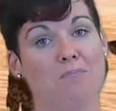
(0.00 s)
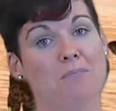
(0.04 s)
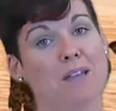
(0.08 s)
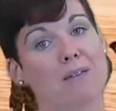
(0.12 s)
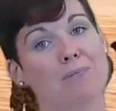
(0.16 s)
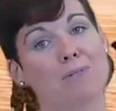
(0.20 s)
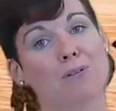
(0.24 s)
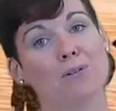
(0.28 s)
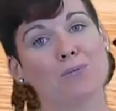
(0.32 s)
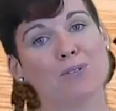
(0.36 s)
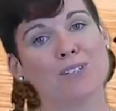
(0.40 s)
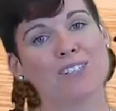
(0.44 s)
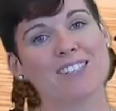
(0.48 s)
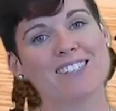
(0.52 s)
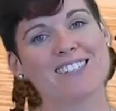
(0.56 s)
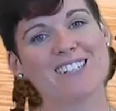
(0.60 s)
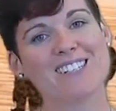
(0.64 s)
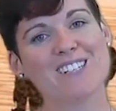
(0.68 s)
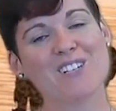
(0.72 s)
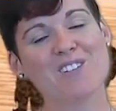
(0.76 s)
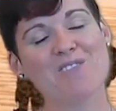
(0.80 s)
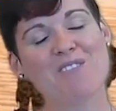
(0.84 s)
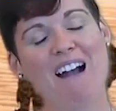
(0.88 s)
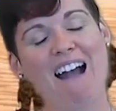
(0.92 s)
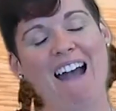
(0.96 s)
maybe we'll
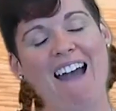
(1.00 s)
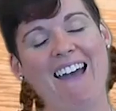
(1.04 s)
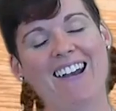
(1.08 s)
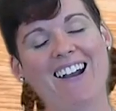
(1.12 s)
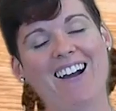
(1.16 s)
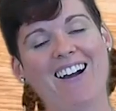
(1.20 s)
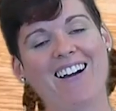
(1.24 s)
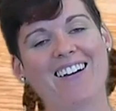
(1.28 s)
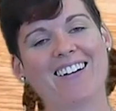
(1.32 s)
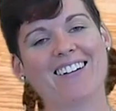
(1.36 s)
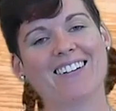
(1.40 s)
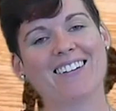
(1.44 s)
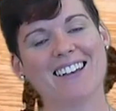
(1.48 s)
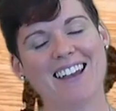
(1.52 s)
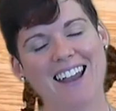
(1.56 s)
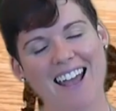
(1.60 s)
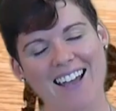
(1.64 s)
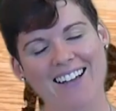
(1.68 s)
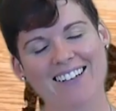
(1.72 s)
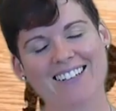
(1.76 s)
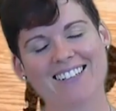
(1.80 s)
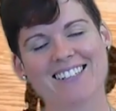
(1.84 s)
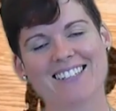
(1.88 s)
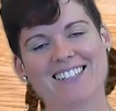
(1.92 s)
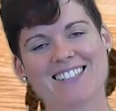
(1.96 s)
see you at our
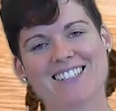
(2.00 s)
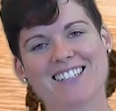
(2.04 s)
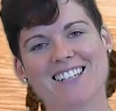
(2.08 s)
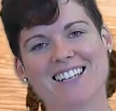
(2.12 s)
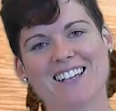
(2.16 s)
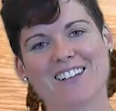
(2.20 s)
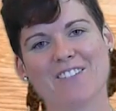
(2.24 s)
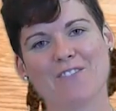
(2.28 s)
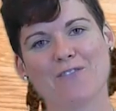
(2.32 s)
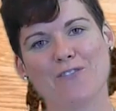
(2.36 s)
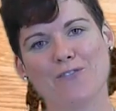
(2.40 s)
next